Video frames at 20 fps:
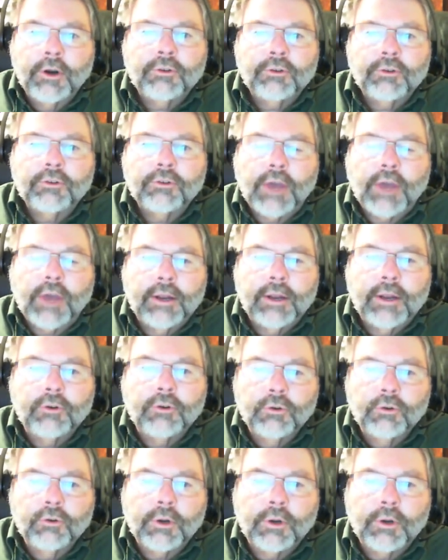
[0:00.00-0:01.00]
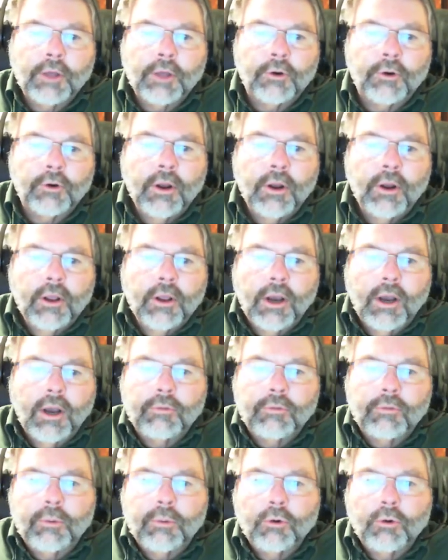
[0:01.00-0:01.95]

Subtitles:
And it's decided to do another of the